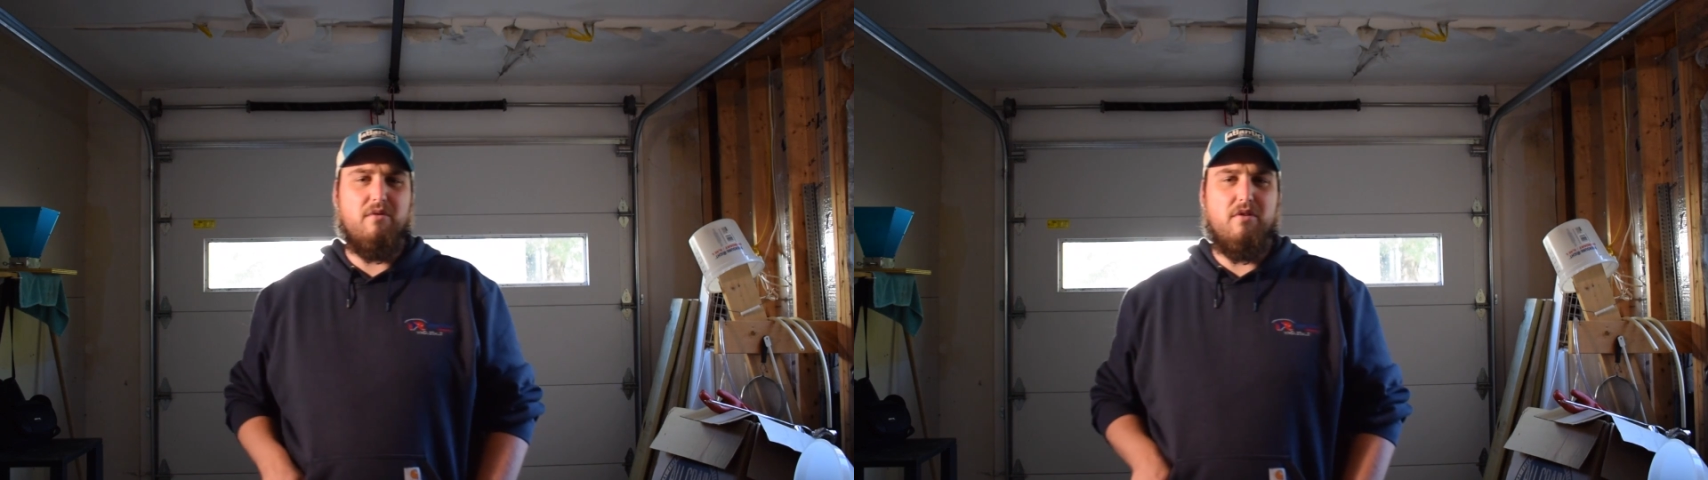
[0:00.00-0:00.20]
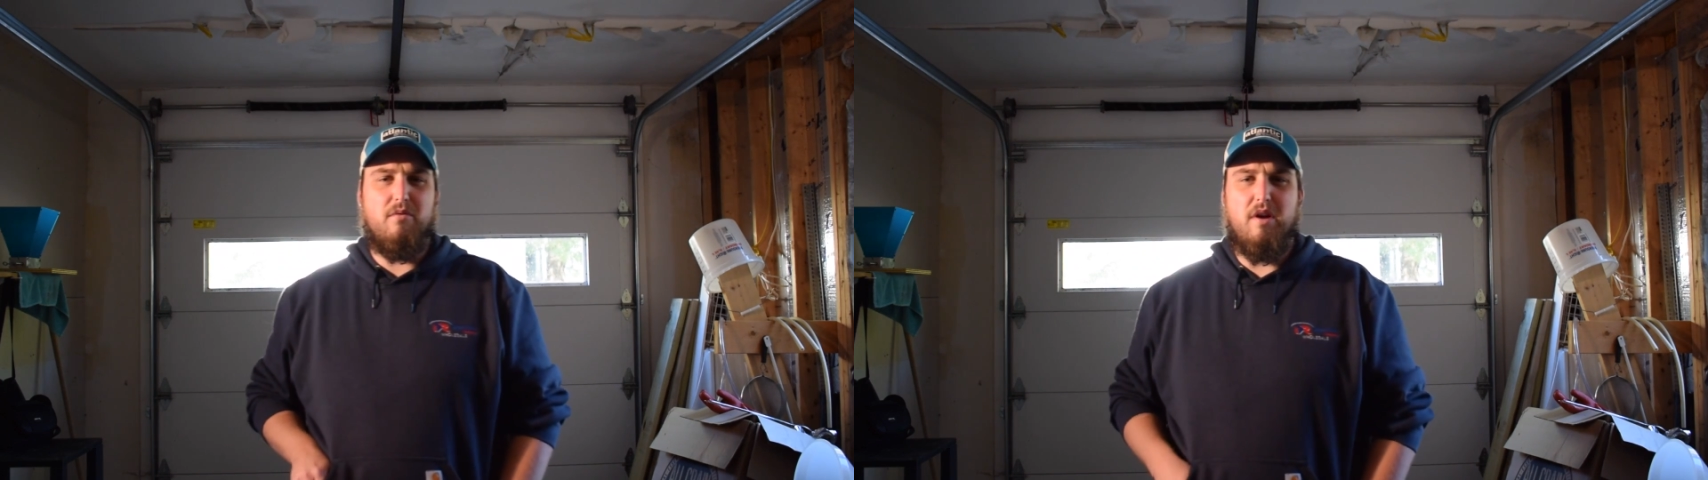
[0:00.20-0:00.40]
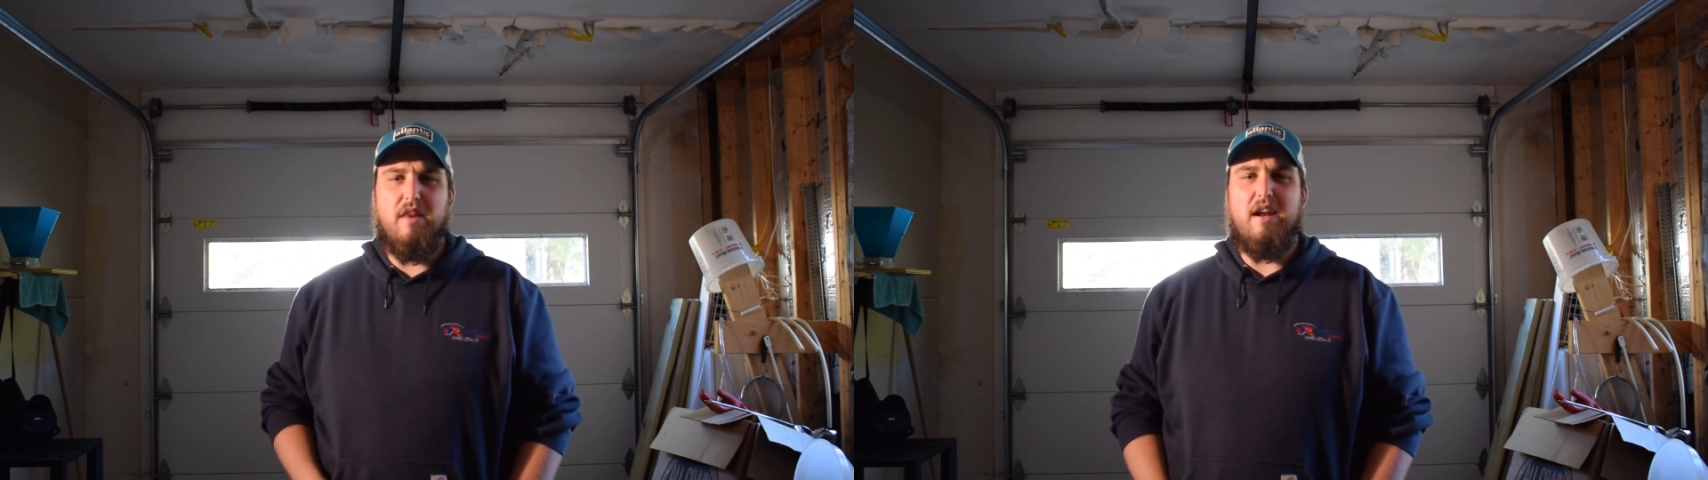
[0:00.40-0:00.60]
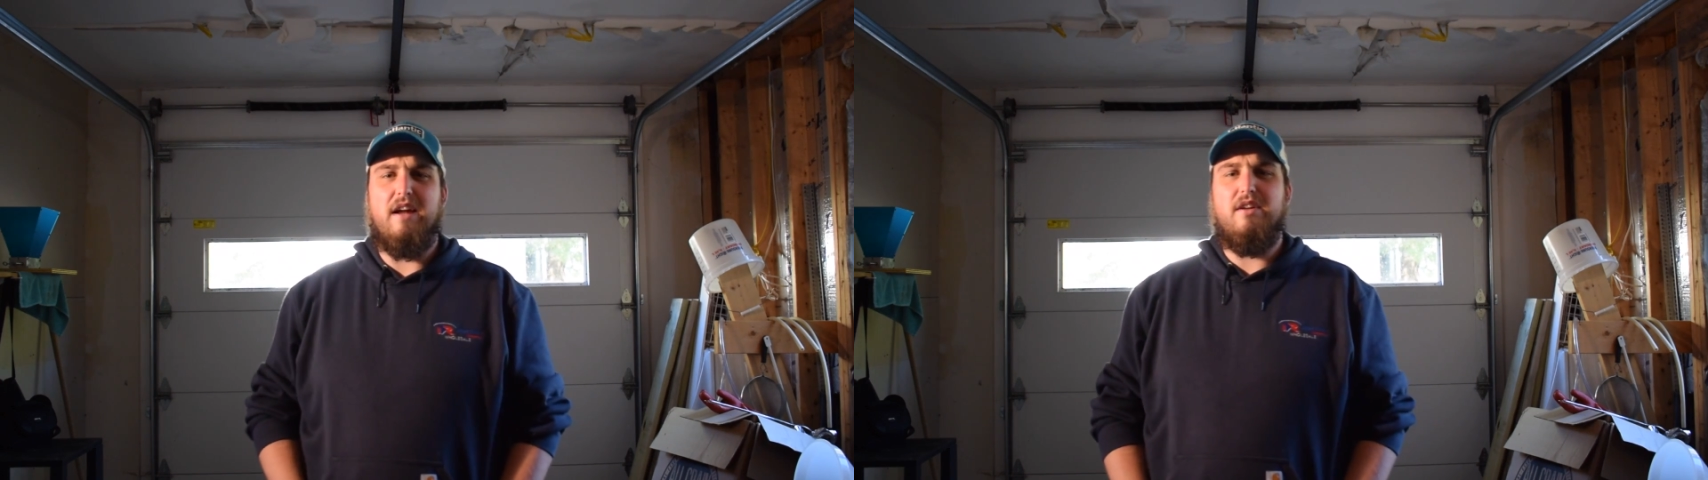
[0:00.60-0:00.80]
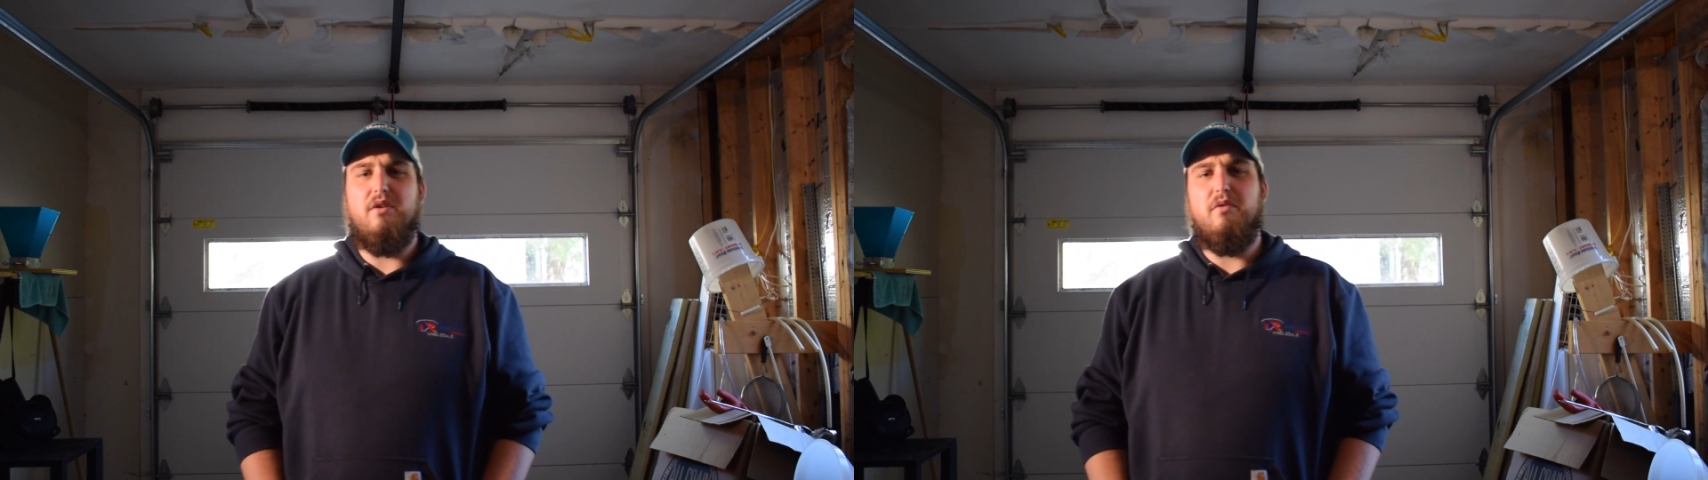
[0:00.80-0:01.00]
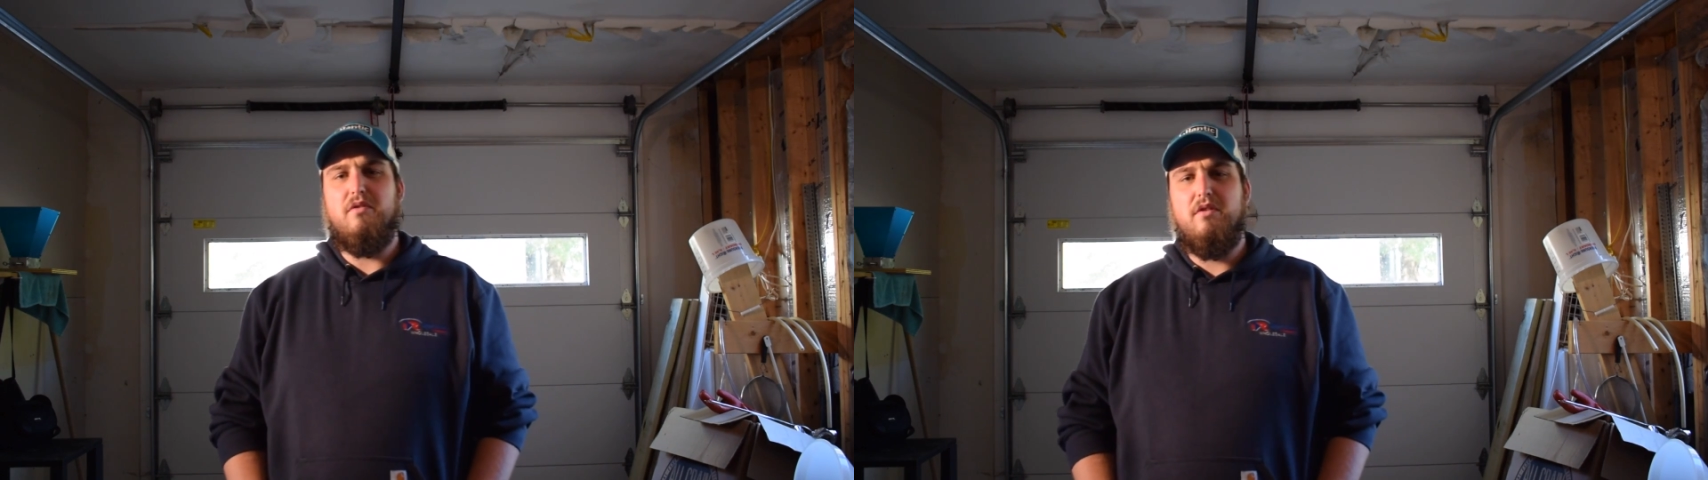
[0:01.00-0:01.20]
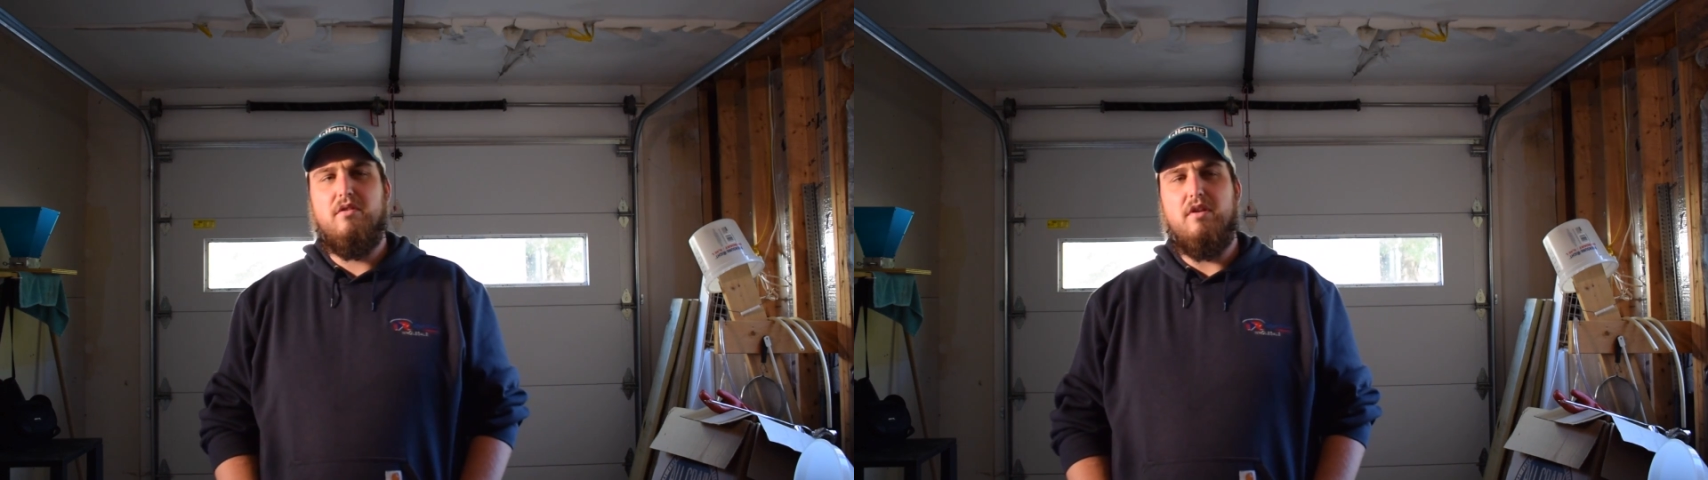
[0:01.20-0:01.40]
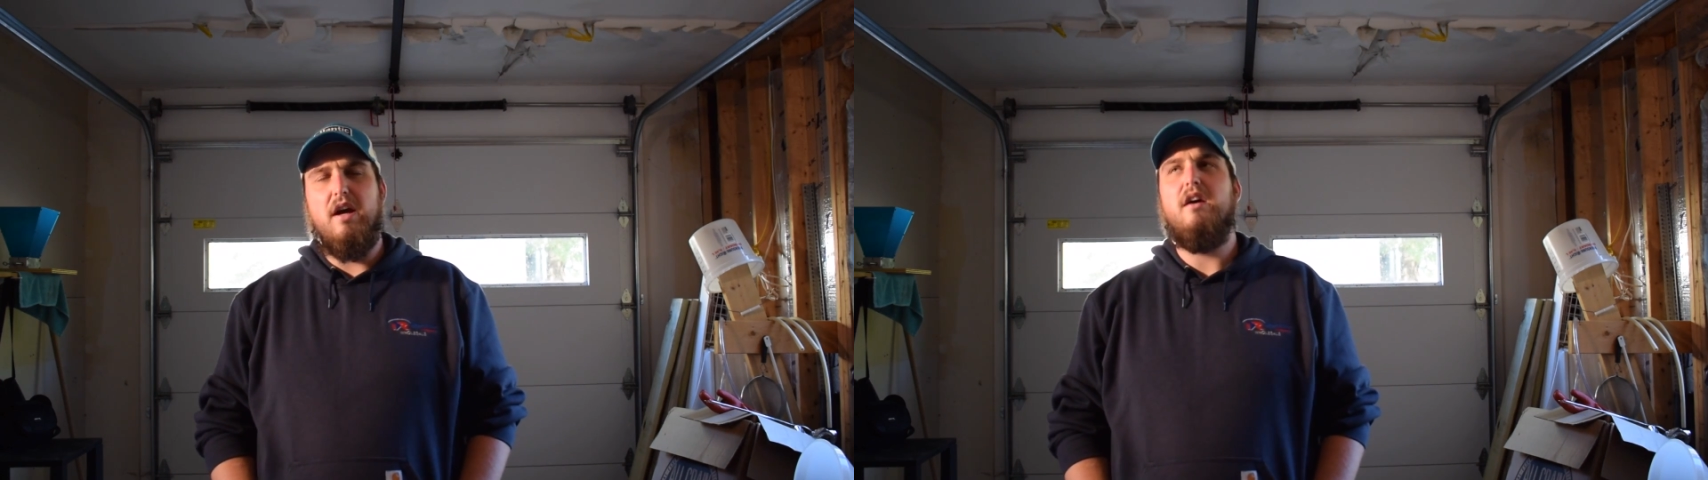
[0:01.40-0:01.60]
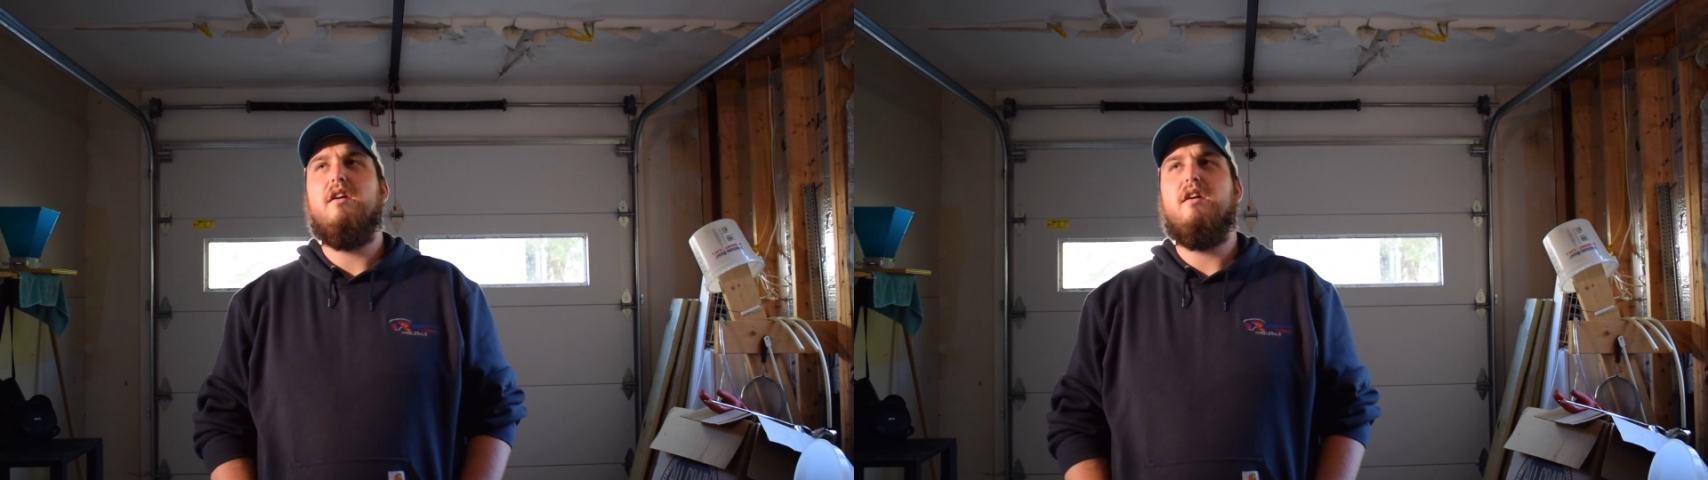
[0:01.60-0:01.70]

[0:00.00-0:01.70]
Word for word: was the one that I used. Yeah,